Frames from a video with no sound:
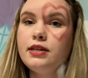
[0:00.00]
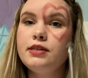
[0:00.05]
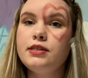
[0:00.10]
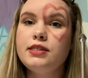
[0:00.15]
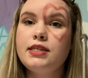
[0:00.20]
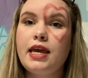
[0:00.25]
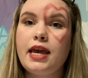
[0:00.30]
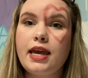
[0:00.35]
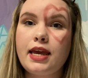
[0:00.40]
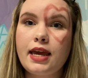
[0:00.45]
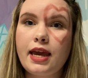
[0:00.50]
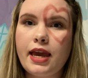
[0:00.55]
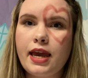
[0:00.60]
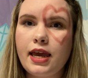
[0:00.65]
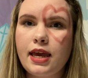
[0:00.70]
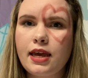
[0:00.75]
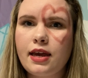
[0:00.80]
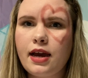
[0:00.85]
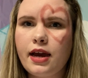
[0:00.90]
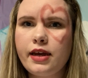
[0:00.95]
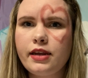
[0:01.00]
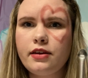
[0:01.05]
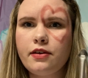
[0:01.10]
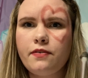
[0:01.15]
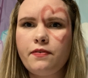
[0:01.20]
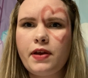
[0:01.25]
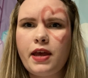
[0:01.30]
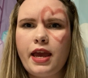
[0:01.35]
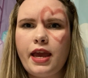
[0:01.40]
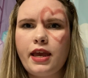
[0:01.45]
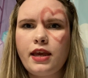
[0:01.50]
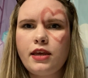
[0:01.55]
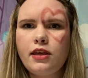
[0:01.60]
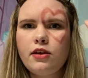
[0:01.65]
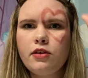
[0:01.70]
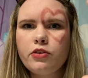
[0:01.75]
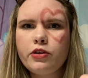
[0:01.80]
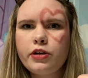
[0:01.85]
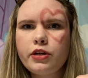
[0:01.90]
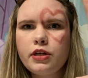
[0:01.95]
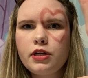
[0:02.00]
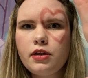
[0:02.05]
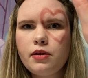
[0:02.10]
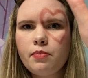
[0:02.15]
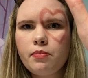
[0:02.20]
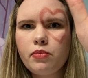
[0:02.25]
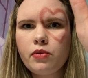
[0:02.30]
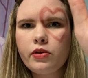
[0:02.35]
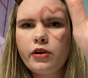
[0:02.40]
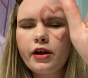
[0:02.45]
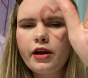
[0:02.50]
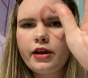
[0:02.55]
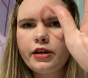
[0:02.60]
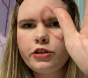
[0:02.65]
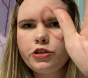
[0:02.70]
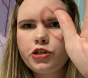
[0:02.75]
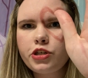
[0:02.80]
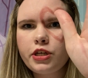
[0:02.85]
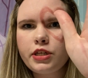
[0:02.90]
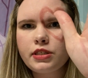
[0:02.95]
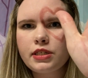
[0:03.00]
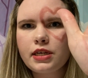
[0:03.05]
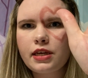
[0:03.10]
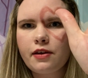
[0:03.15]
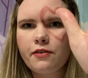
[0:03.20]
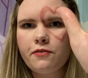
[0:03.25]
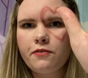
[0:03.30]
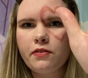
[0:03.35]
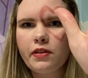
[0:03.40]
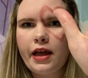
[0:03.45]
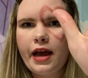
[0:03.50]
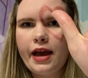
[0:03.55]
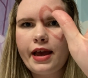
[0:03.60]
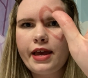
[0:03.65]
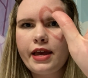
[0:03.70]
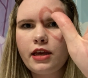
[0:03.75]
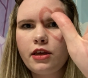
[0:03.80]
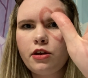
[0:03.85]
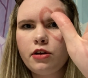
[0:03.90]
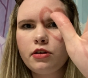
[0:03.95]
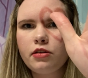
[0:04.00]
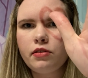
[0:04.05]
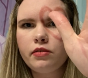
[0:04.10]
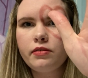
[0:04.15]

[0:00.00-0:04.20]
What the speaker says: take a kind of angular brush. It's like a flat it